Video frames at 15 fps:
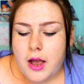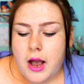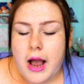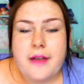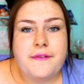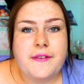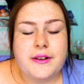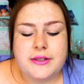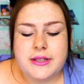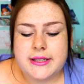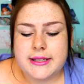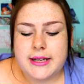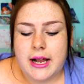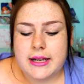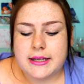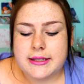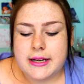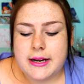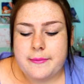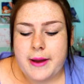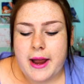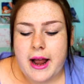I feel
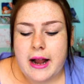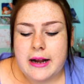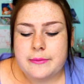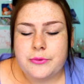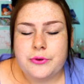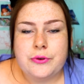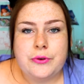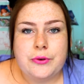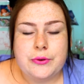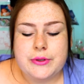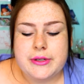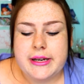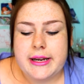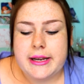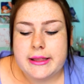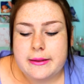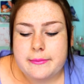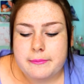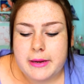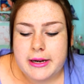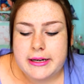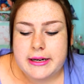disgusted about animal cruelty in the
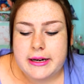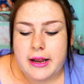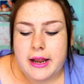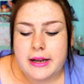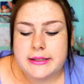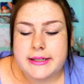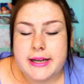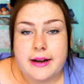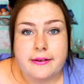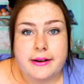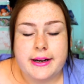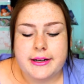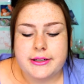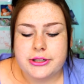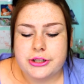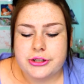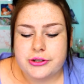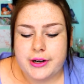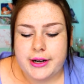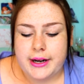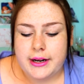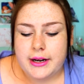meat and dairy
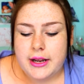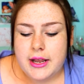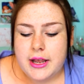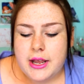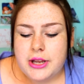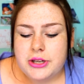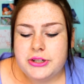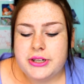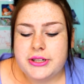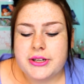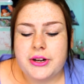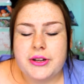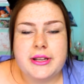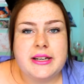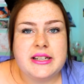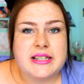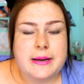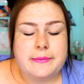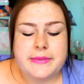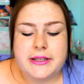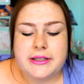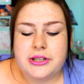industry. She is only
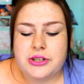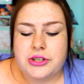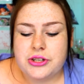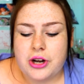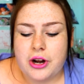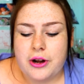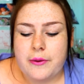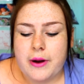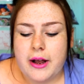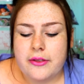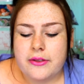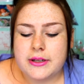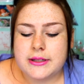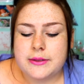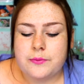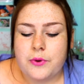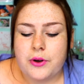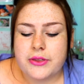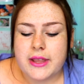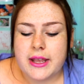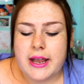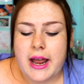attempting to show others
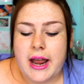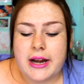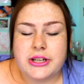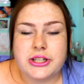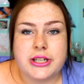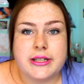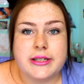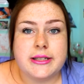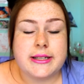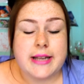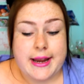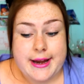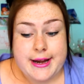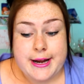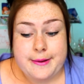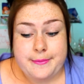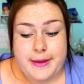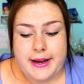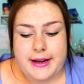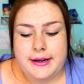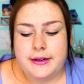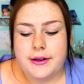what their actions, eating
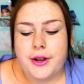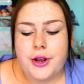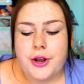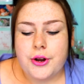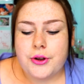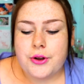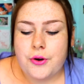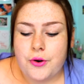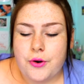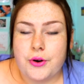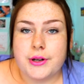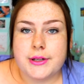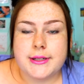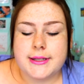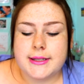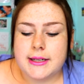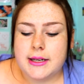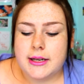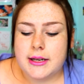meat, cause